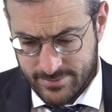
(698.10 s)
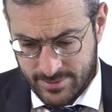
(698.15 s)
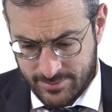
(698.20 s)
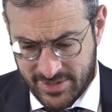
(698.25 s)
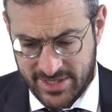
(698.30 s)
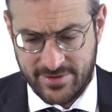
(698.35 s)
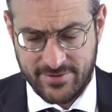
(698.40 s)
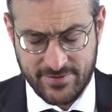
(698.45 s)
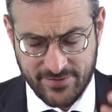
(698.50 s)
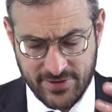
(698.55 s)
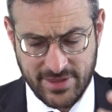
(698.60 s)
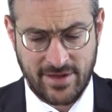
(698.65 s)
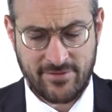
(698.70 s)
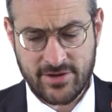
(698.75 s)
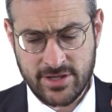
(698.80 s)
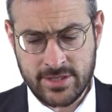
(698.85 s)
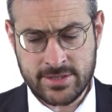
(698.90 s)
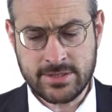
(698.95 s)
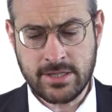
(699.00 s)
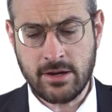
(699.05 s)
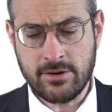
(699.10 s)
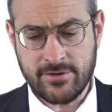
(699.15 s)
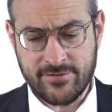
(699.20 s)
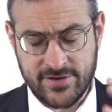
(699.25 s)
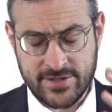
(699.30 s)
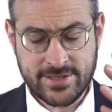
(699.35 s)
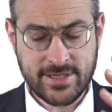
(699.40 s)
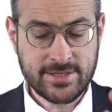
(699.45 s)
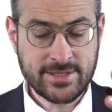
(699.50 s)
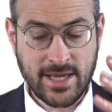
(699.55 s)
meaning for the Avodah zara, if
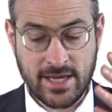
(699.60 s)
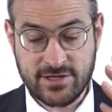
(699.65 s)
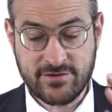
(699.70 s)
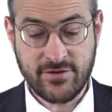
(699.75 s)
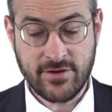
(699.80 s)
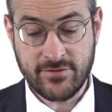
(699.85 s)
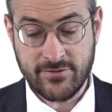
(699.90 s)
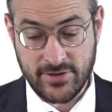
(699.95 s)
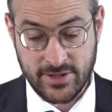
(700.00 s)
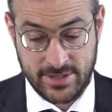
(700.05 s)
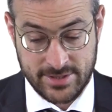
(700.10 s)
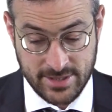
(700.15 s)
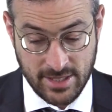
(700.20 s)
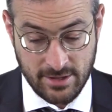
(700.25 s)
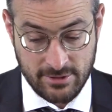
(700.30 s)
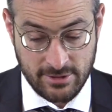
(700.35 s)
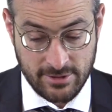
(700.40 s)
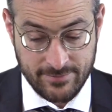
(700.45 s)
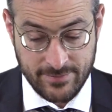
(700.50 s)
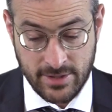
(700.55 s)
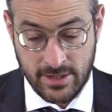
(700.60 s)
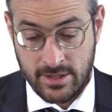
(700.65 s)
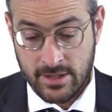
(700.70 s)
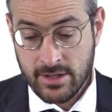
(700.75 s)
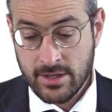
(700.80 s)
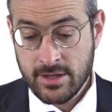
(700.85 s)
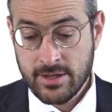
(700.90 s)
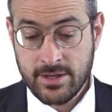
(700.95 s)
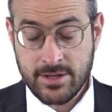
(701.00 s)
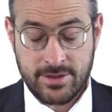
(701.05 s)
he sells the house for Avodah zara
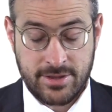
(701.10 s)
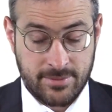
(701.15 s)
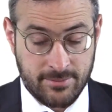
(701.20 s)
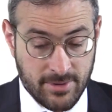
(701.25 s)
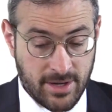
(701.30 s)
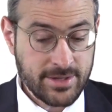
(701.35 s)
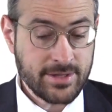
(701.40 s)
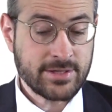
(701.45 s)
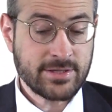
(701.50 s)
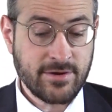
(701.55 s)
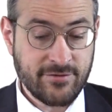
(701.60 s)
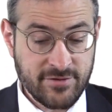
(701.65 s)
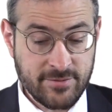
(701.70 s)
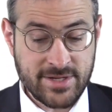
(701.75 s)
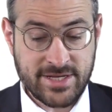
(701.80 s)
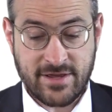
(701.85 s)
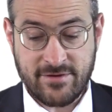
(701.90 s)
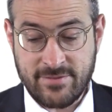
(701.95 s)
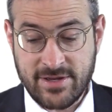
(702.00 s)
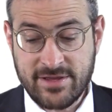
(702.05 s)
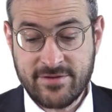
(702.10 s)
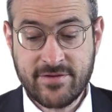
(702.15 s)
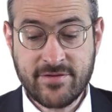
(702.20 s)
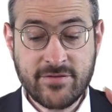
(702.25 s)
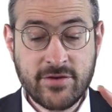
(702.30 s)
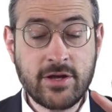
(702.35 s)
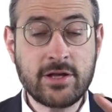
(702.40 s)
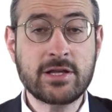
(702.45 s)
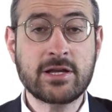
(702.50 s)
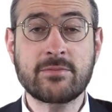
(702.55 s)
the money is are forbidden to
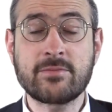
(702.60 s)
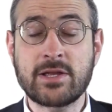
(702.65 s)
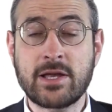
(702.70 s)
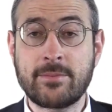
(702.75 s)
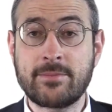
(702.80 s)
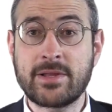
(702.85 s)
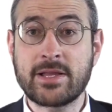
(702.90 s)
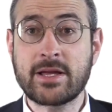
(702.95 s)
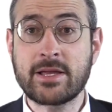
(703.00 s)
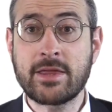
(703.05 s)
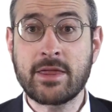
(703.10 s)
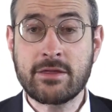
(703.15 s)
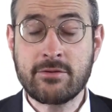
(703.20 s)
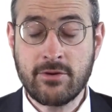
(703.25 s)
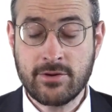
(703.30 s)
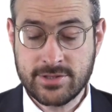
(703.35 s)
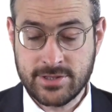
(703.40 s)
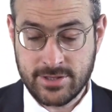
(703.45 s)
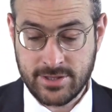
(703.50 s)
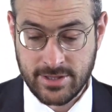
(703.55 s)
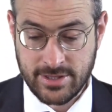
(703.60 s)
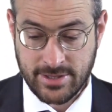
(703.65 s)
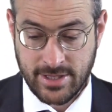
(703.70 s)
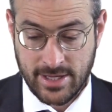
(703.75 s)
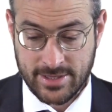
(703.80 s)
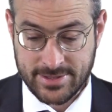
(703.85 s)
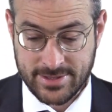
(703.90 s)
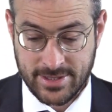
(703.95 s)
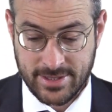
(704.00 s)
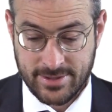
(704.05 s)
benefit, and he throws it to the
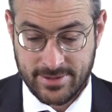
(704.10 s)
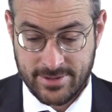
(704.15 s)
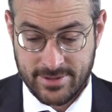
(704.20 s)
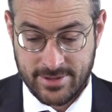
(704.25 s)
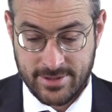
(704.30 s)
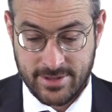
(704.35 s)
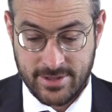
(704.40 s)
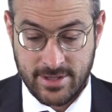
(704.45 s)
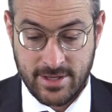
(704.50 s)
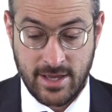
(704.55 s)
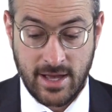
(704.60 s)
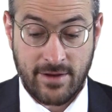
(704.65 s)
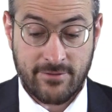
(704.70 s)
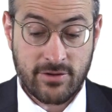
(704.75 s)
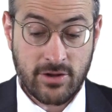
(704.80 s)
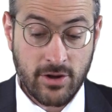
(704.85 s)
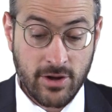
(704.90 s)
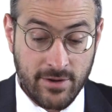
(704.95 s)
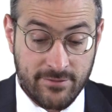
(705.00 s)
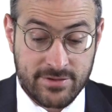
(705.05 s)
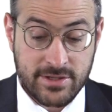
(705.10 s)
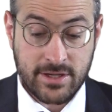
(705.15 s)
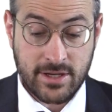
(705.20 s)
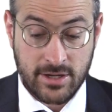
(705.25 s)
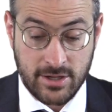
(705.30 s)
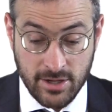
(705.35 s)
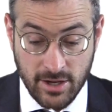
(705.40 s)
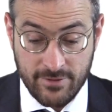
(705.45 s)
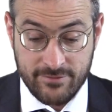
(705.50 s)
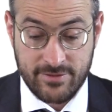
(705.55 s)
Dead Sea. But
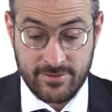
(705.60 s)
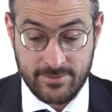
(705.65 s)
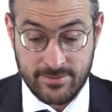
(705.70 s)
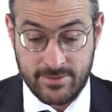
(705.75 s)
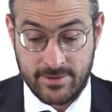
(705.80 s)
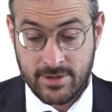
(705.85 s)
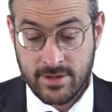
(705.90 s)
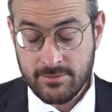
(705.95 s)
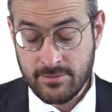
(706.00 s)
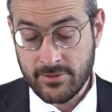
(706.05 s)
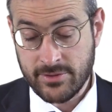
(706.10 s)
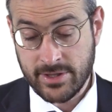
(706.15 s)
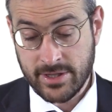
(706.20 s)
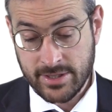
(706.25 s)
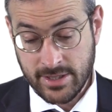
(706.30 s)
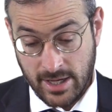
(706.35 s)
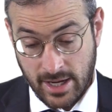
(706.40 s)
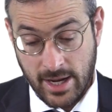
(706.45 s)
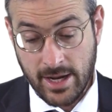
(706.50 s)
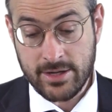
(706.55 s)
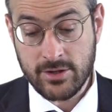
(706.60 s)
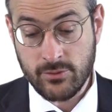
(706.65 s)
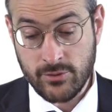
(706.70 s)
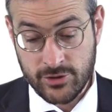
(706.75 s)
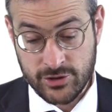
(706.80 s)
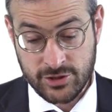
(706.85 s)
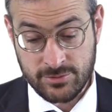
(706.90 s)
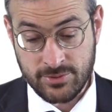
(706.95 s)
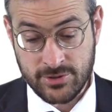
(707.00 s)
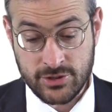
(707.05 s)
regarding idol
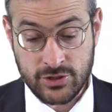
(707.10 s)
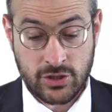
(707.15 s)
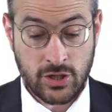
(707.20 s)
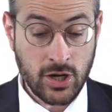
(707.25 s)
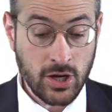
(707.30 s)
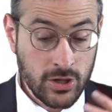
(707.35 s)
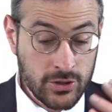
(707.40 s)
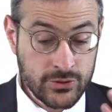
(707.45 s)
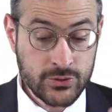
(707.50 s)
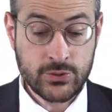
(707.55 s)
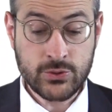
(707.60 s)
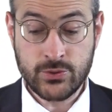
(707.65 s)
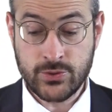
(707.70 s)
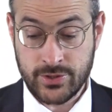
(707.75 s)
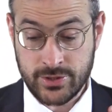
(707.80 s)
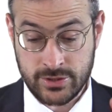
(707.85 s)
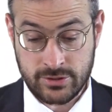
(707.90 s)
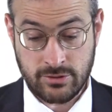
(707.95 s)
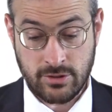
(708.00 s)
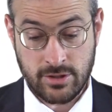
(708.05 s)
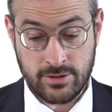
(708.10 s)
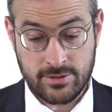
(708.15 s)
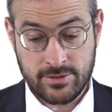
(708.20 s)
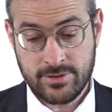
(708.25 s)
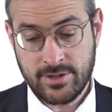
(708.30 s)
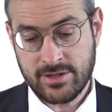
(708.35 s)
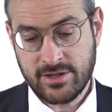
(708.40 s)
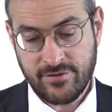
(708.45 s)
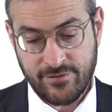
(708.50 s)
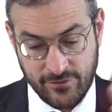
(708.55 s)
worshippers, Yisrael,
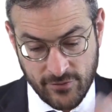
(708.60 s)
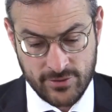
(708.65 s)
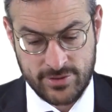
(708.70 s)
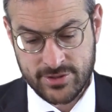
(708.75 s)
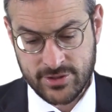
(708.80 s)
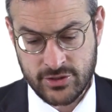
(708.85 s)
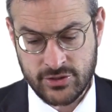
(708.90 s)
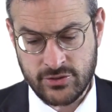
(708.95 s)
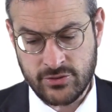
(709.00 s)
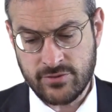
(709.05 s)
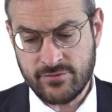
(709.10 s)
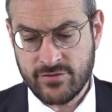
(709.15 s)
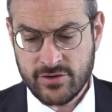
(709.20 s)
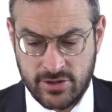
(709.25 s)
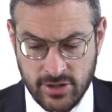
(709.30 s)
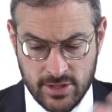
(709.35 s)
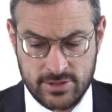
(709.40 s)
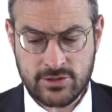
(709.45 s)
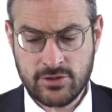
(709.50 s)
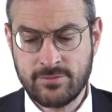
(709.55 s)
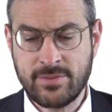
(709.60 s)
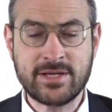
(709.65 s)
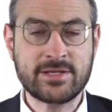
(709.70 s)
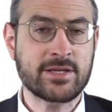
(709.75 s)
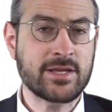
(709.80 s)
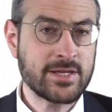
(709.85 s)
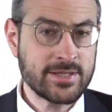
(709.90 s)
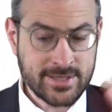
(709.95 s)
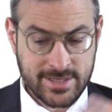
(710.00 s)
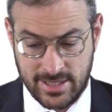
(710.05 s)
that they force the Jew, v'gazlo base,
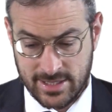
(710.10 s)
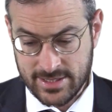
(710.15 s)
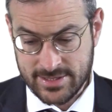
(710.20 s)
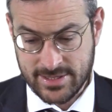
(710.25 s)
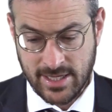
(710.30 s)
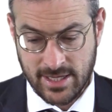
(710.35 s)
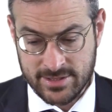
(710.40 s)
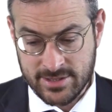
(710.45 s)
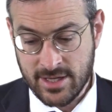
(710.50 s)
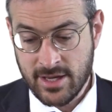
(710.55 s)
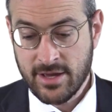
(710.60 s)
and they steal his house,